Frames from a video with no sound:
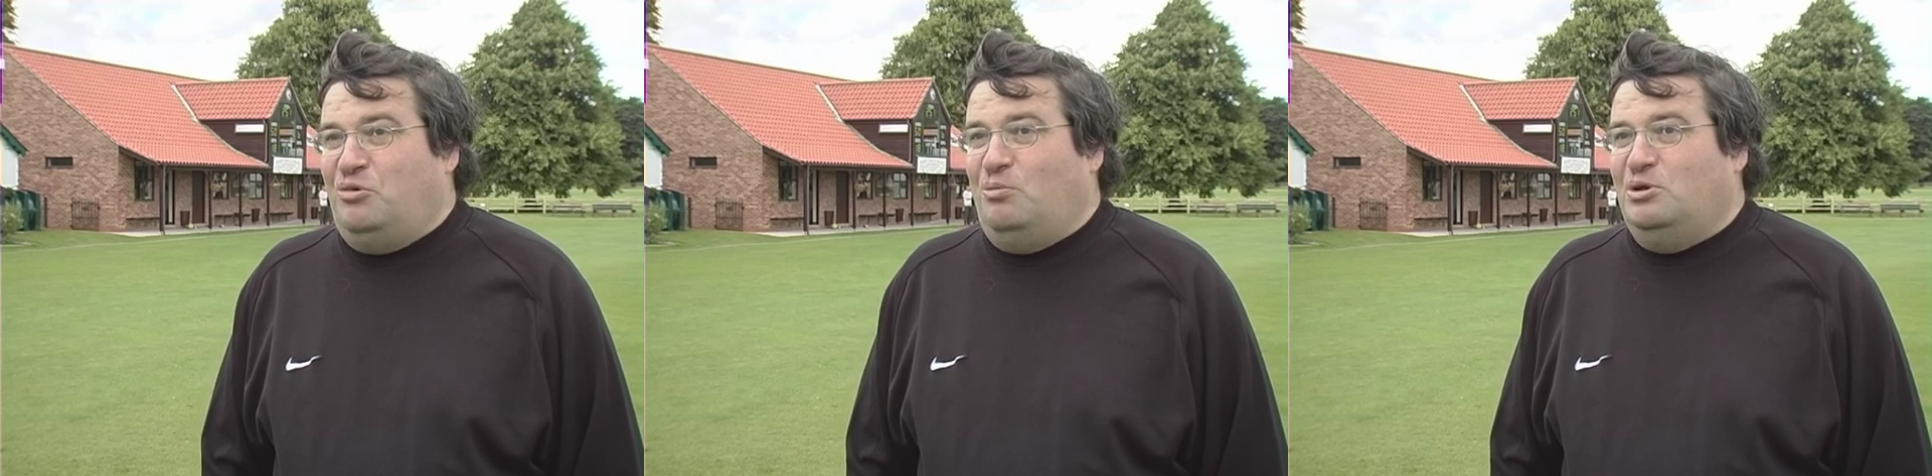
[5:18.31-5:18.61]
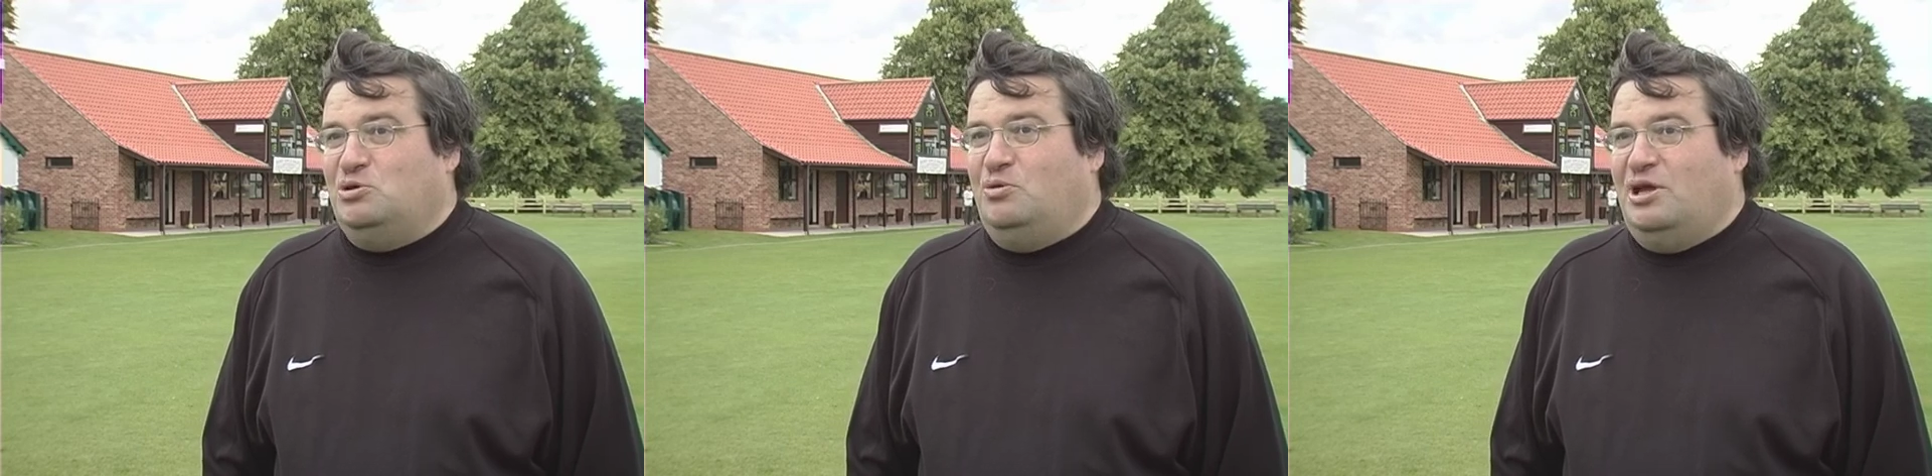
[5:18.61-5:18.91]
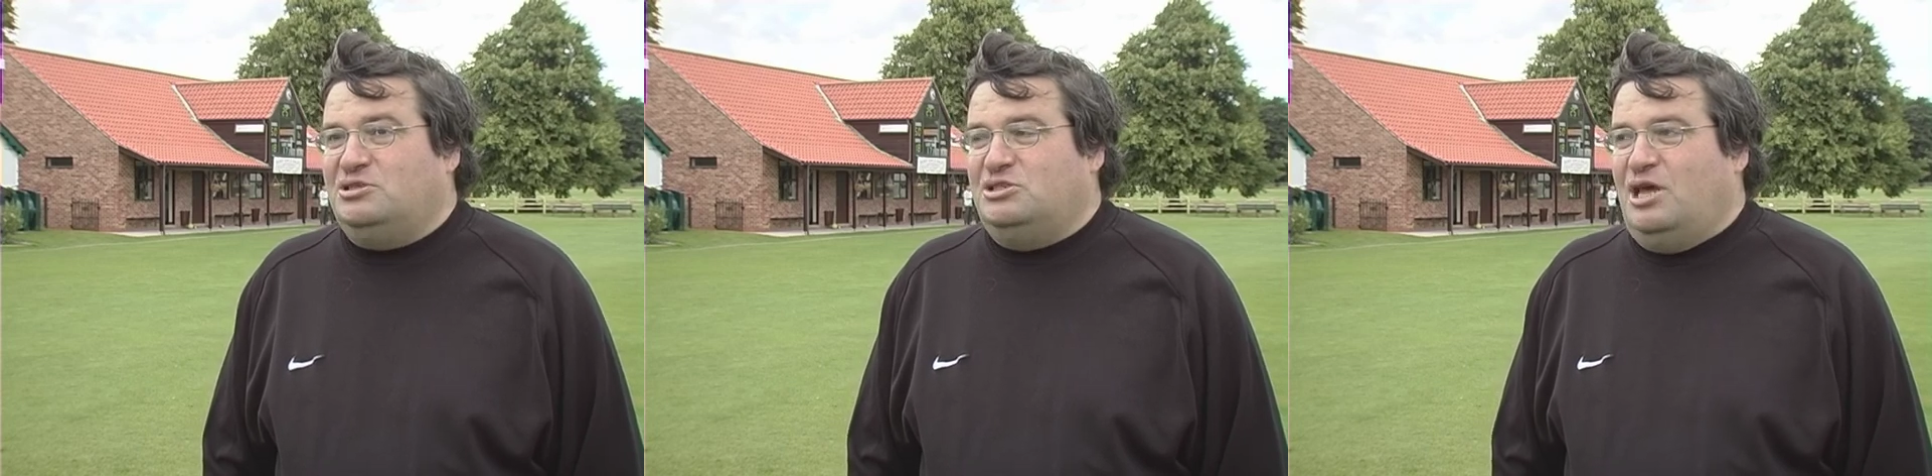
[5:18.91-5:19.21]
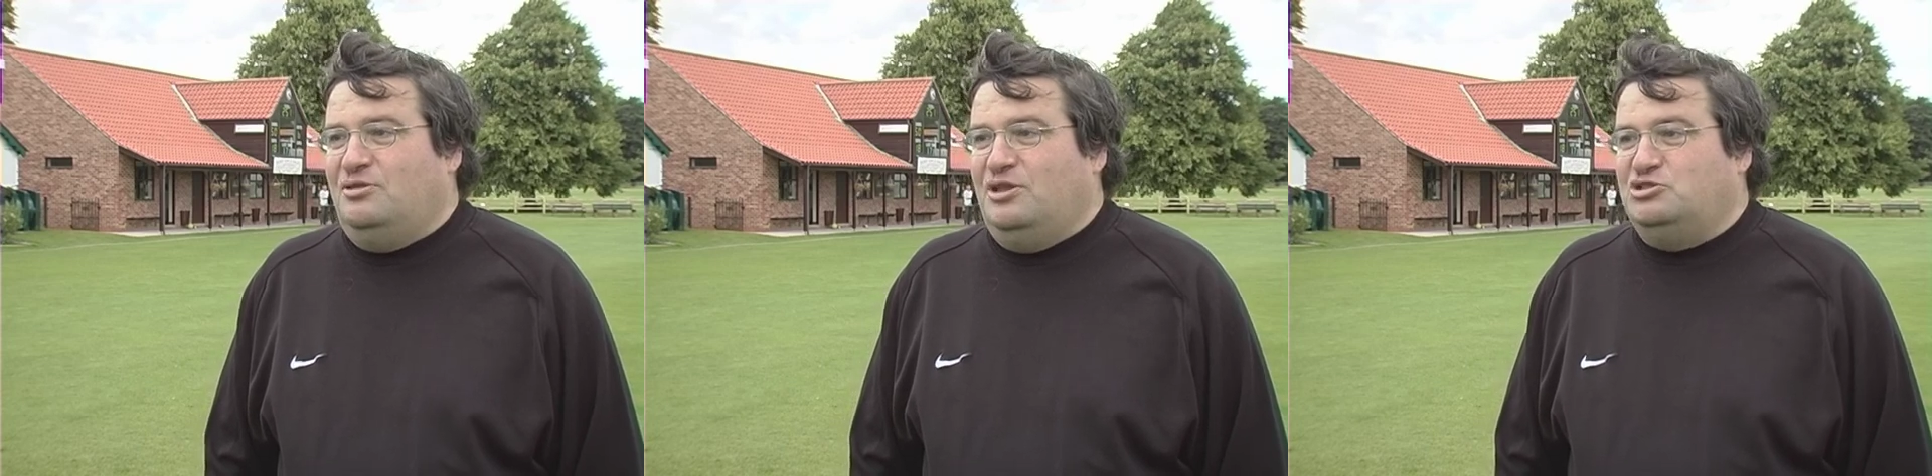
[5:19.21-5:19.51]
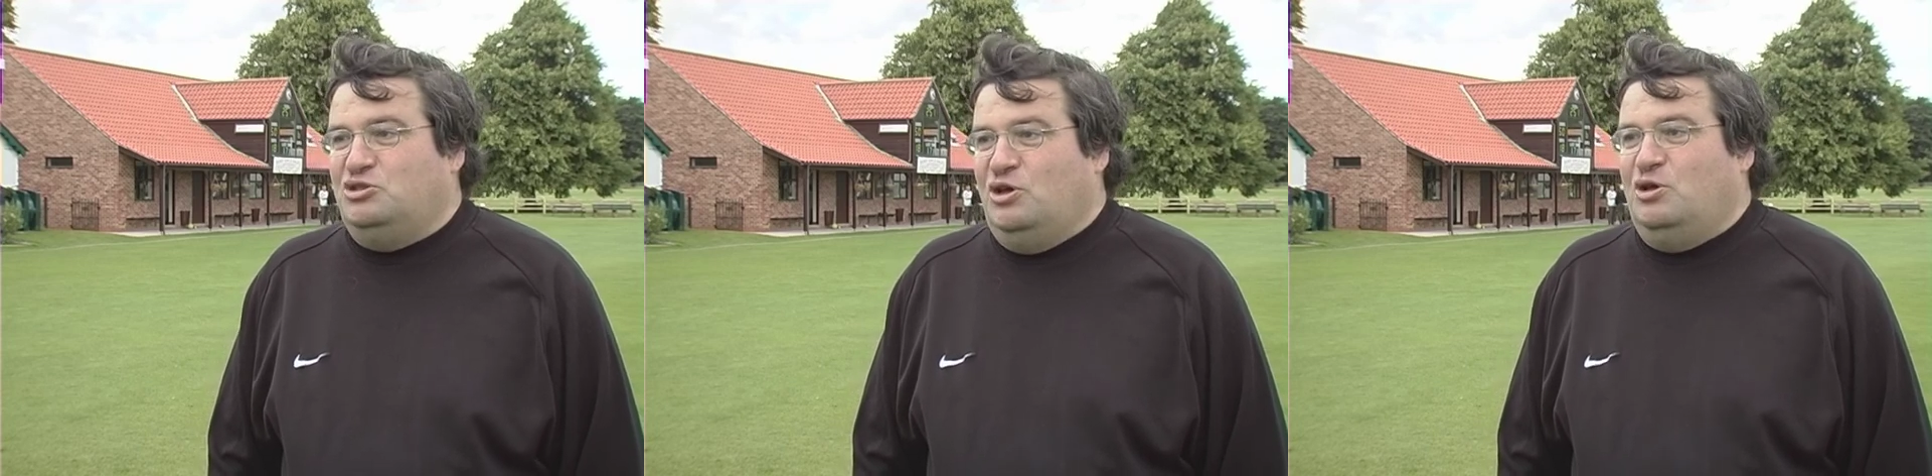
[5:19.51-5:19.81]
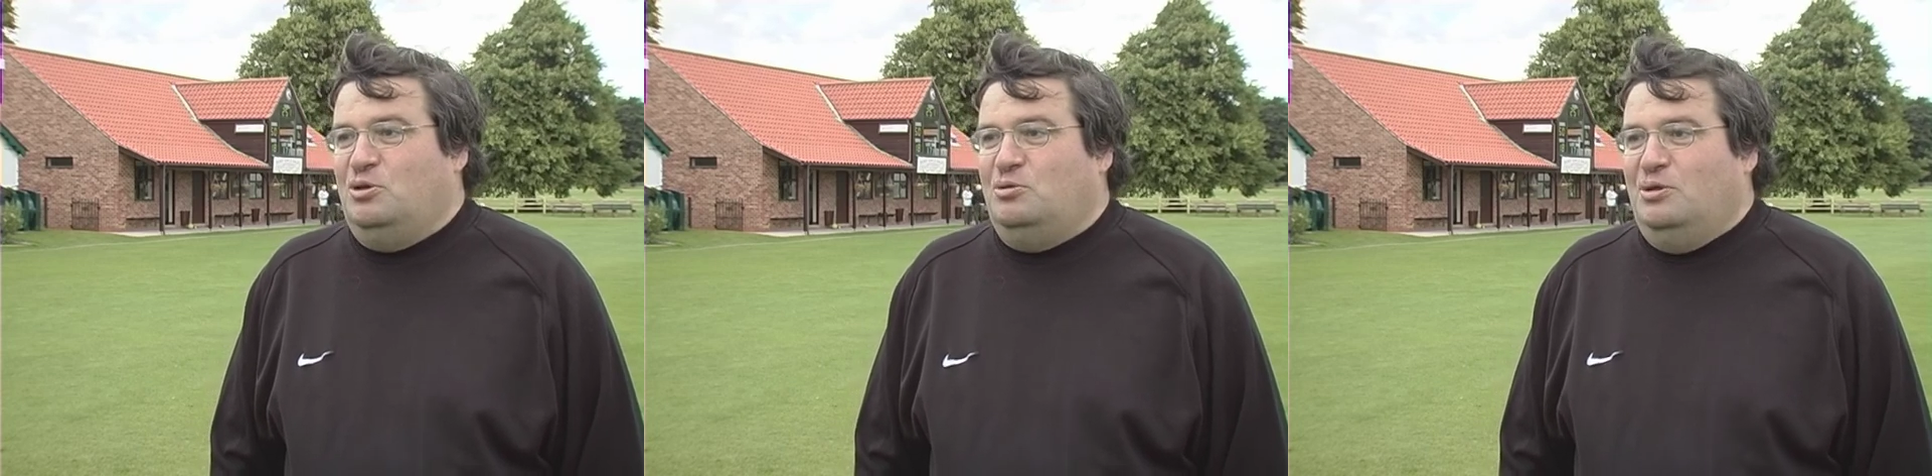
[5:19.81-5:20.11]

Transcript: probably to an extent this year,